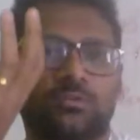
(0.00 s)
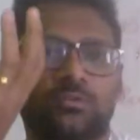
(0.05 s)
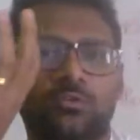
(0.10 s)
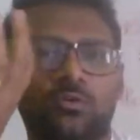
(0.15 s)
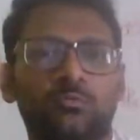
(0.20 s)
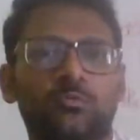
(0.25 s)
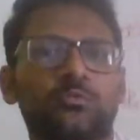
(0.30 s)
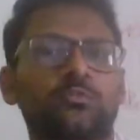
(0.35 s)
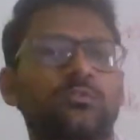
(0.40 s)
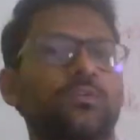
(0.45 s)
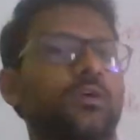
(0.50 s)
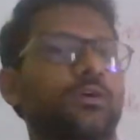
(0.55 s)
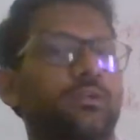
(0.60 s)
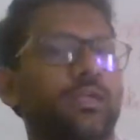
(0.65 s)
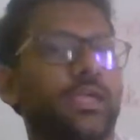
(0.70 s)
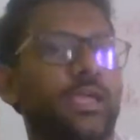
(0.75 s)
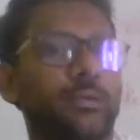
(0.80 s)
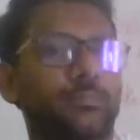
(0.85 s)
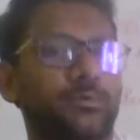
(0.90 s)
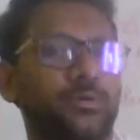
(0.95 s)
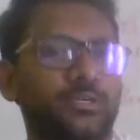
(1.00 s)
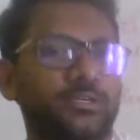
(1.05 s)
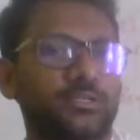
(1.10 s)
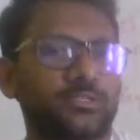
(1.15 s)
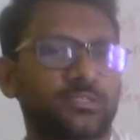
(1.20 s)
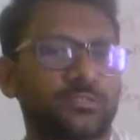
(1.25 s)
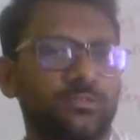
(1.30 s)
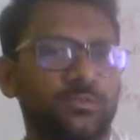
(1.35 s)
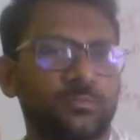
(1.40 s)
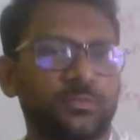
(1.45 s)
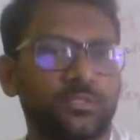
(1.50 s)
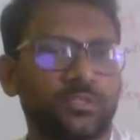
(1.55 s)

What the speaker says: glomerular apparatus will be,